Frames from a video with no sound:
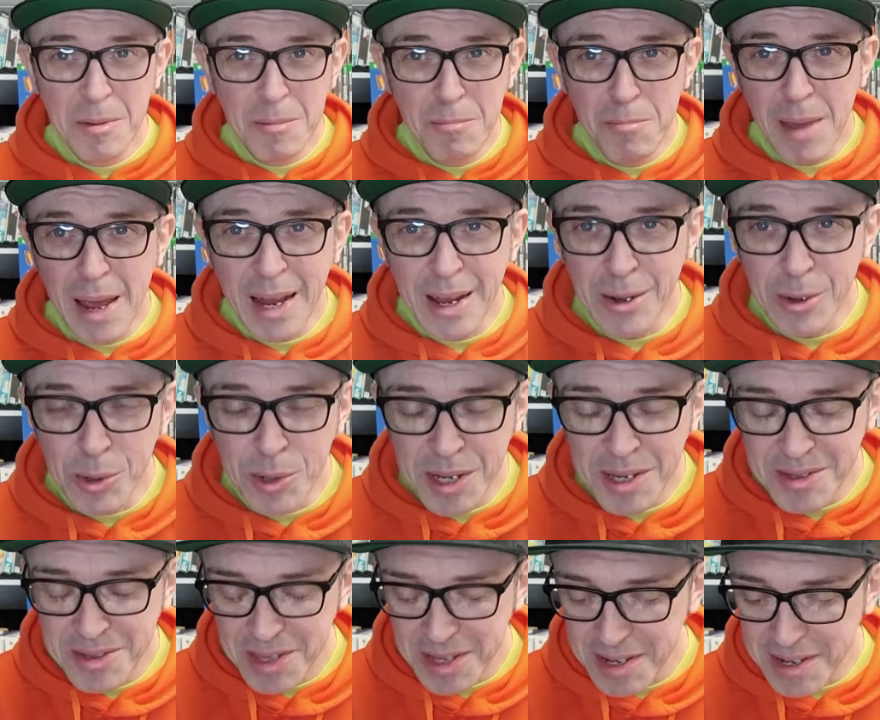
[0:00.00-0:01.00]
Mega
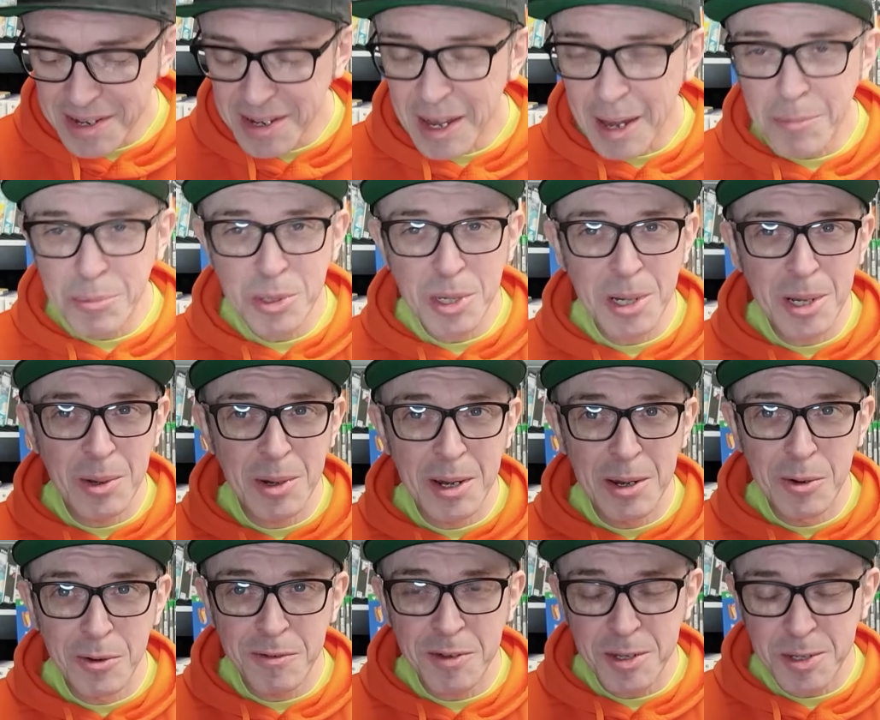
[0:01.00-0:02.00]
looking thing, absolutely
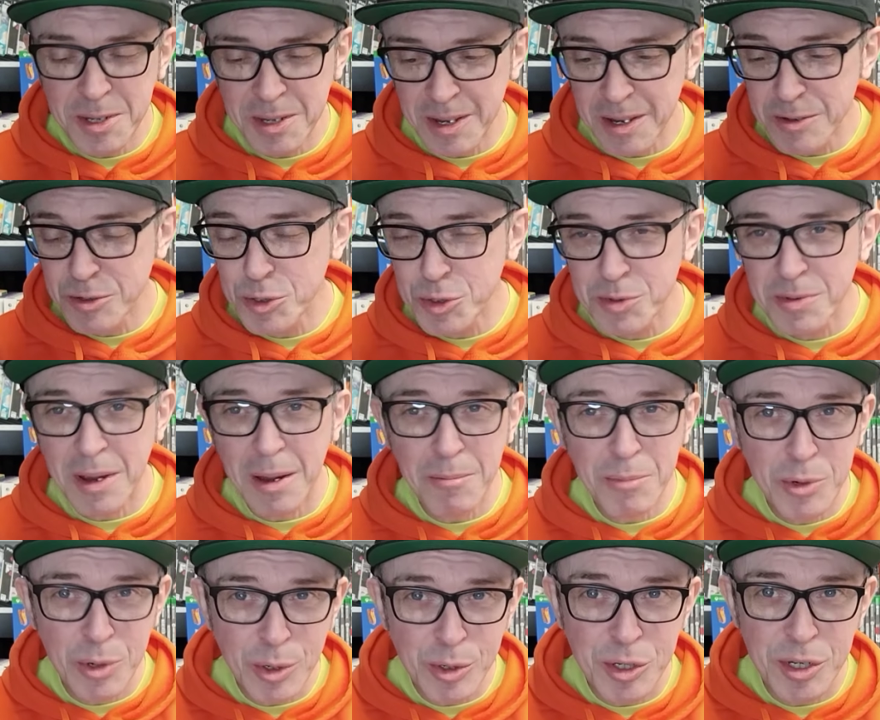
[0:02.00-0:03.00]
love it.
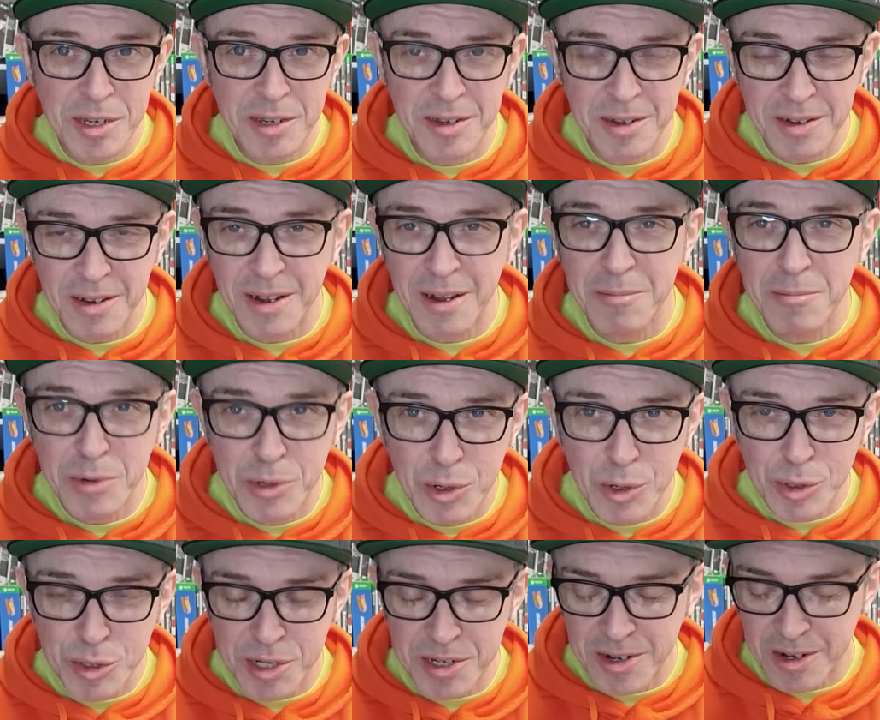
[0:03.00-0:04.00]
I'm
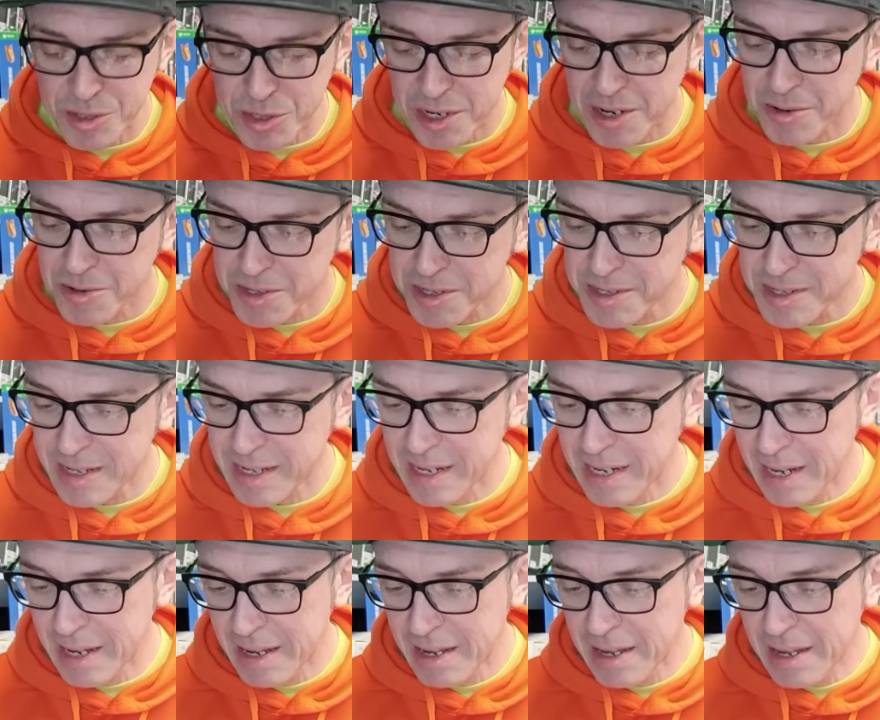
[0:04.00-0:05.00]
gutted I sold
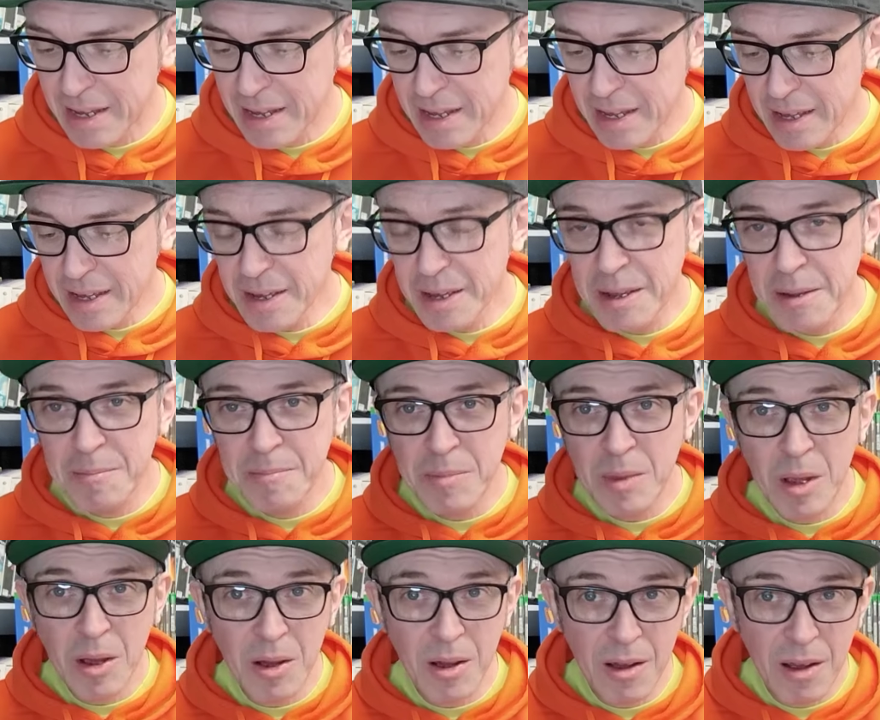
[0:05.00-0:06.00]

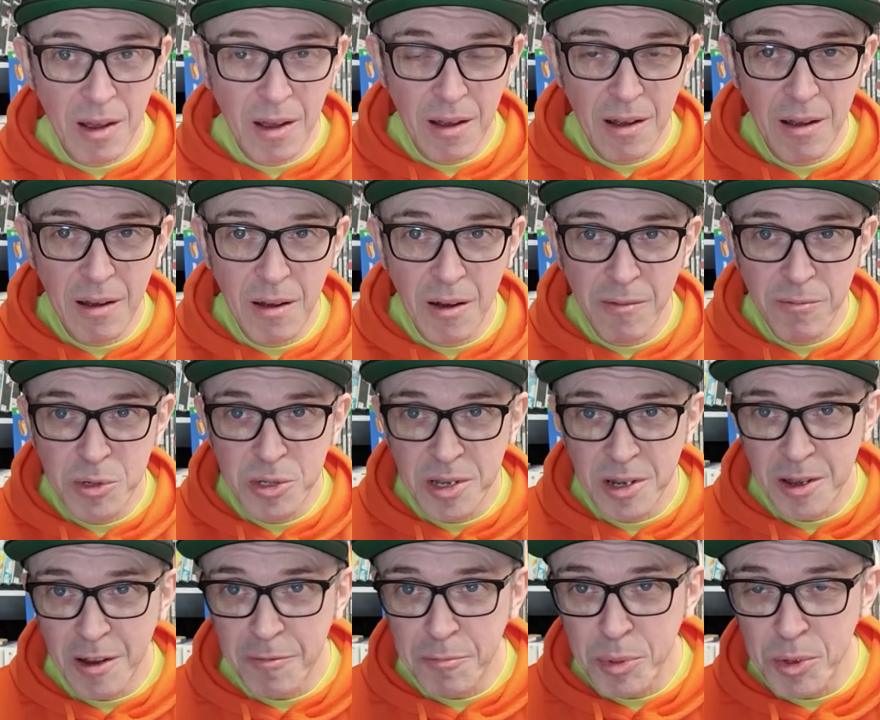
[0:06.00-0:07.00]
it.
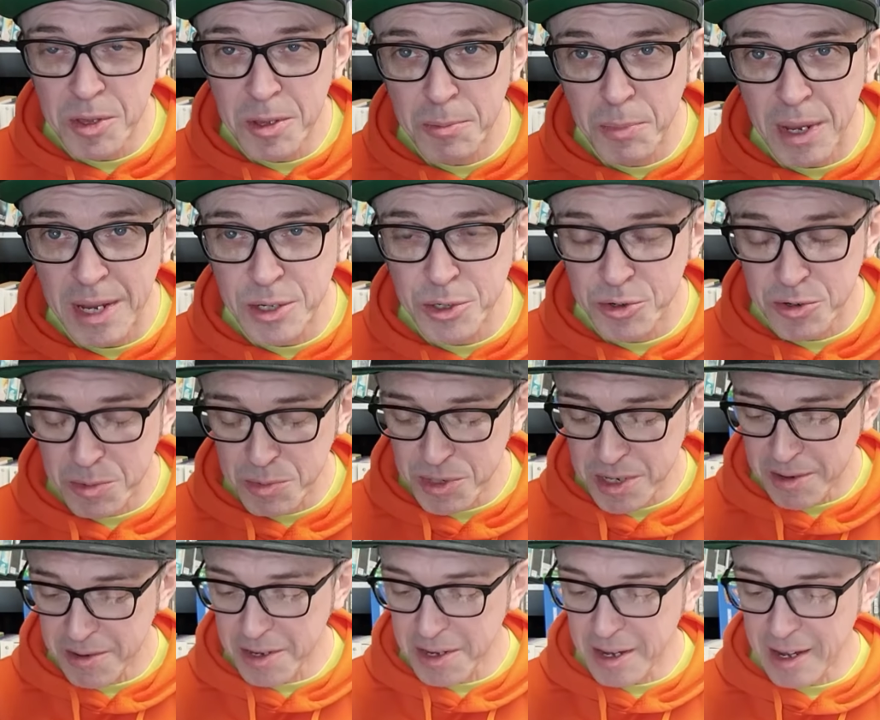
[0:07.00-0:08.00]
Obviously I've put the picture up
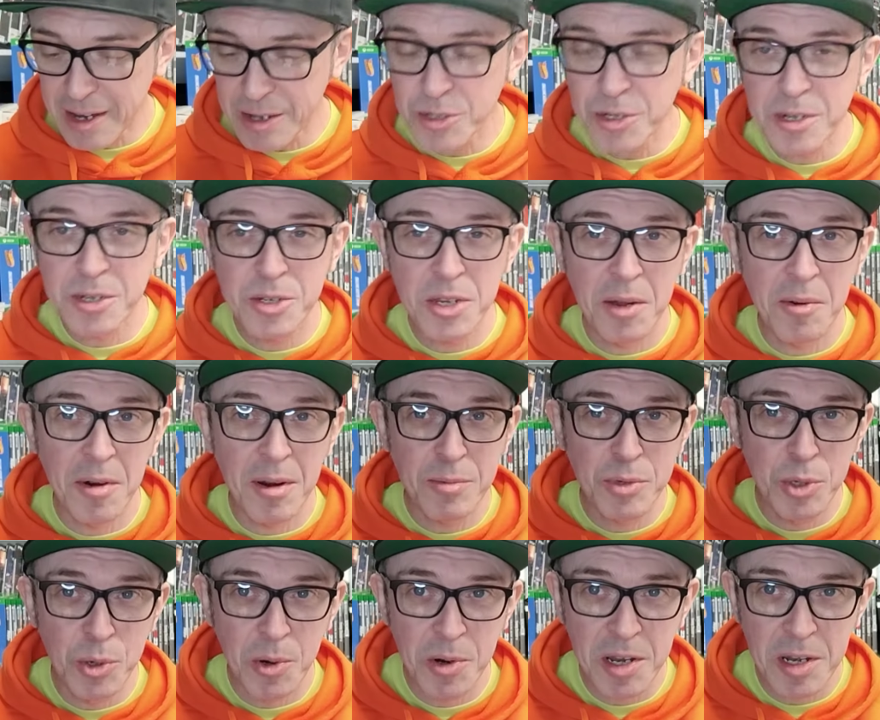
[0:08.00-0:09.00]
so you can actually see what I'm
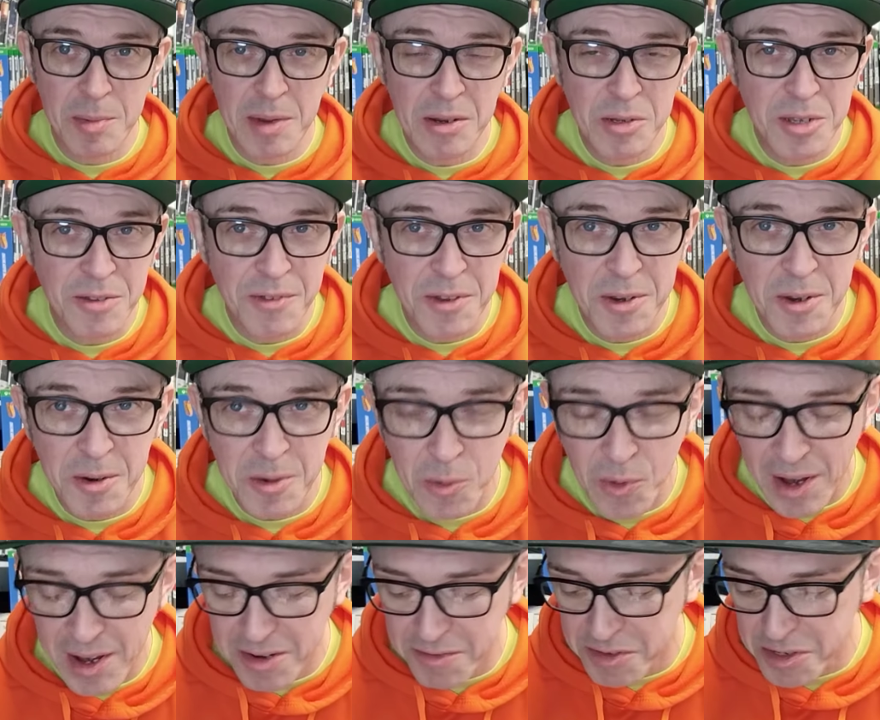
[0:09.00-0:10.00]
talking about if you're not
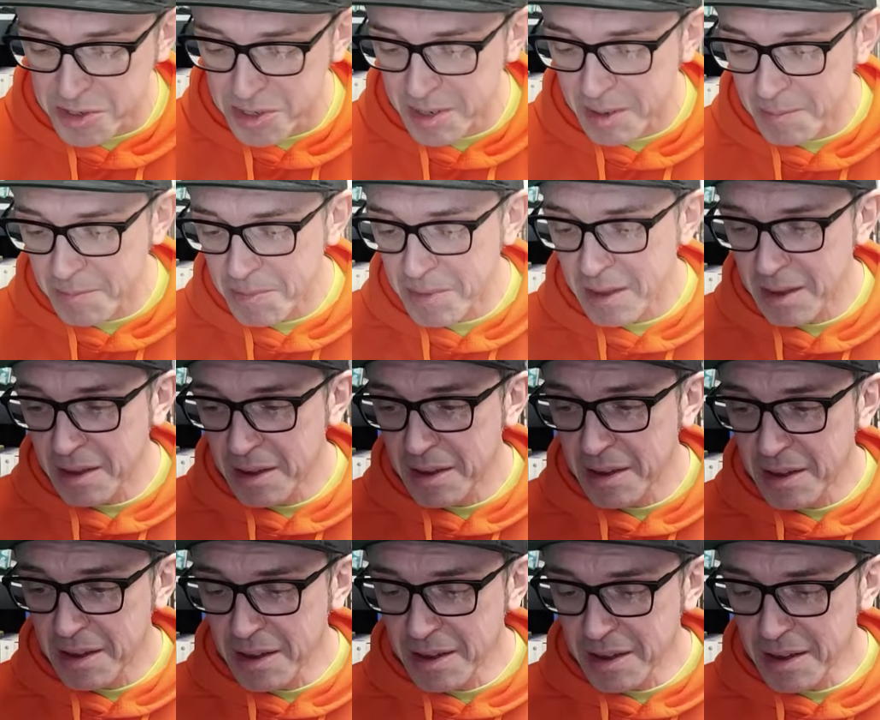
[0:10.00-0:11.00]
aware of
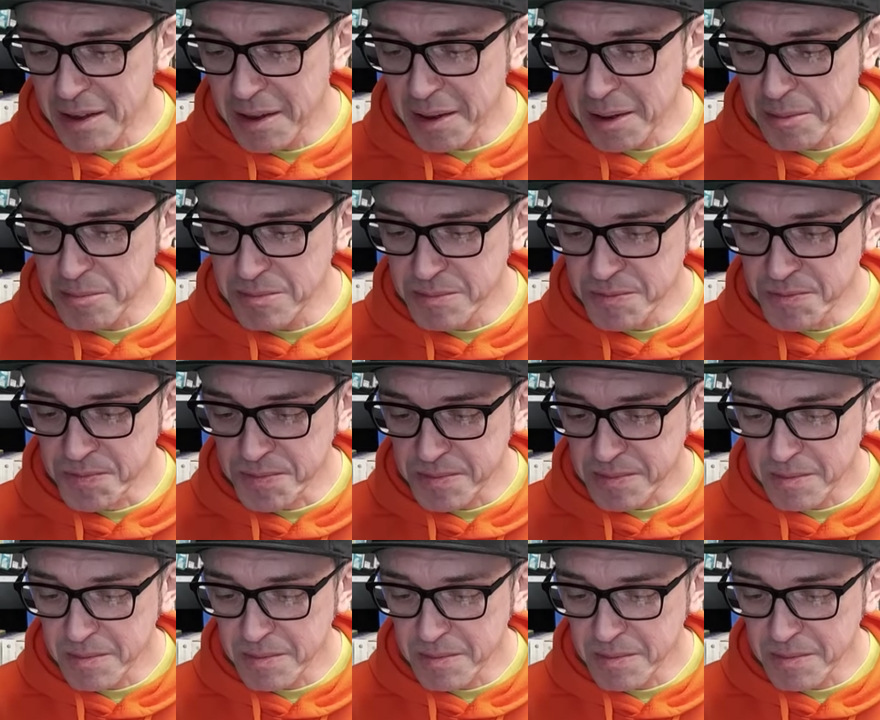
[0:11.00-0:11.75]
it.